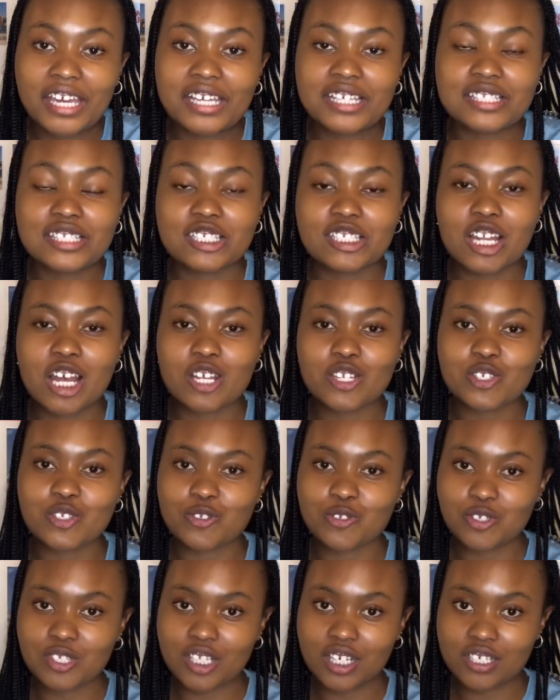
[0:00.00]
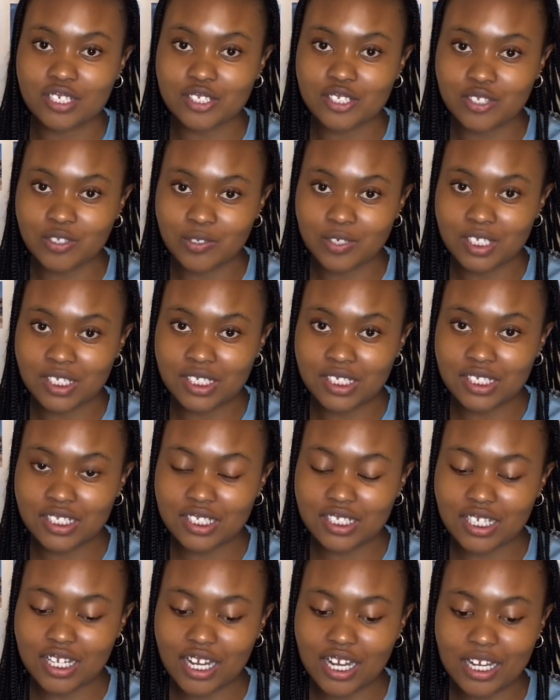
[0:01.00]
international studies student.
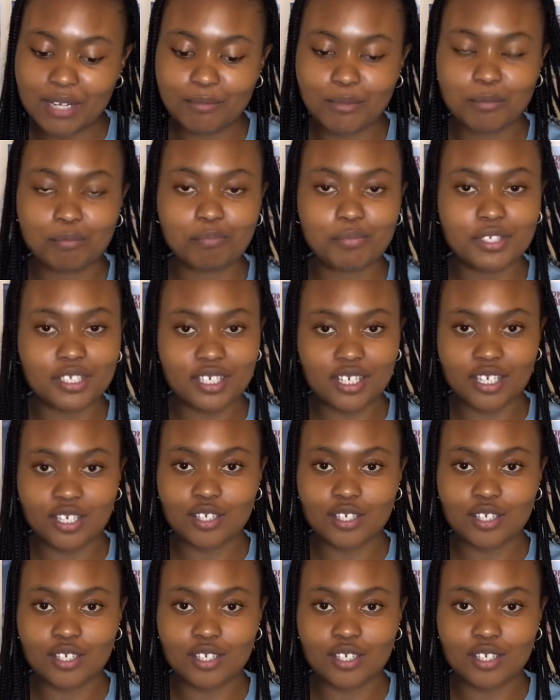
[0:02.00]
I'm a BA